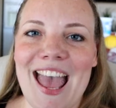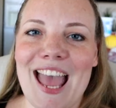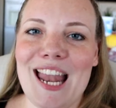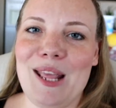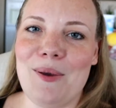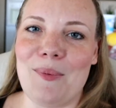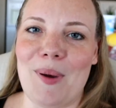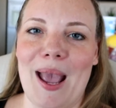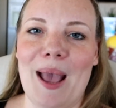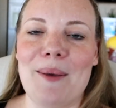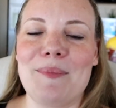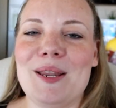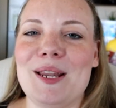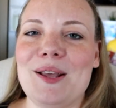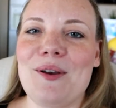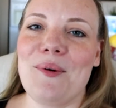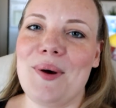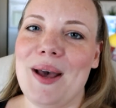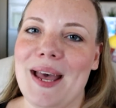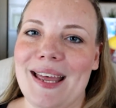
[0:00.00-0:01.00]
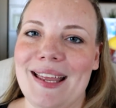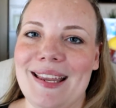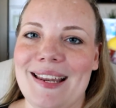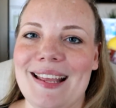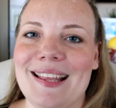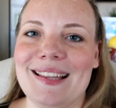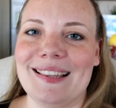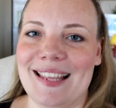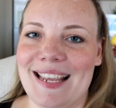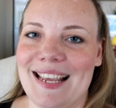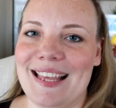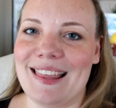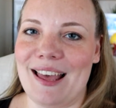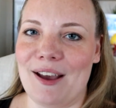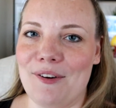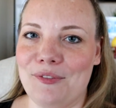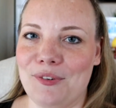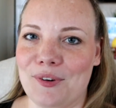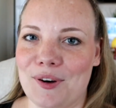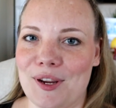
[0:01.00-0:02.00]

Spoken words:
Anyway, I'm gonna go ahead and link that for